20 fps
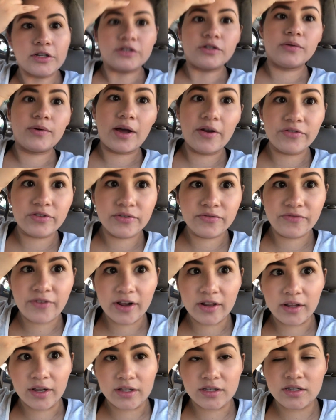I do have some
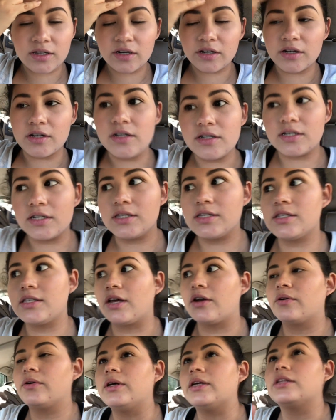fine lines here, and it did
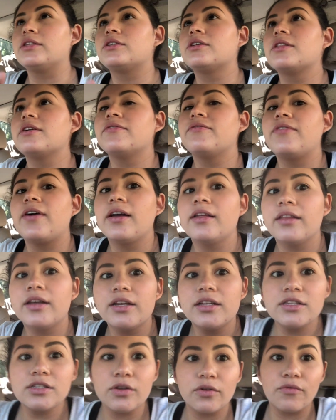settle into the fine
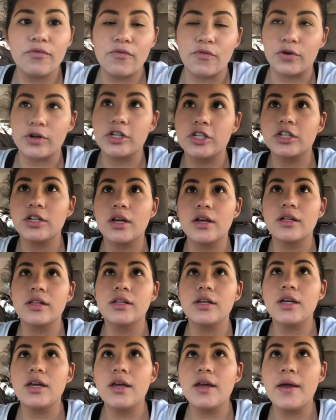lines,
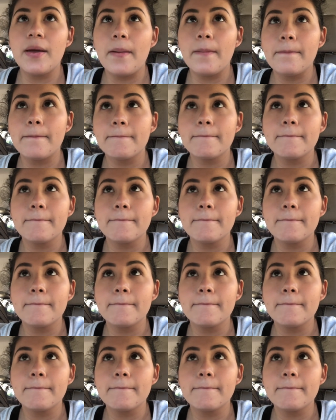unfortunately.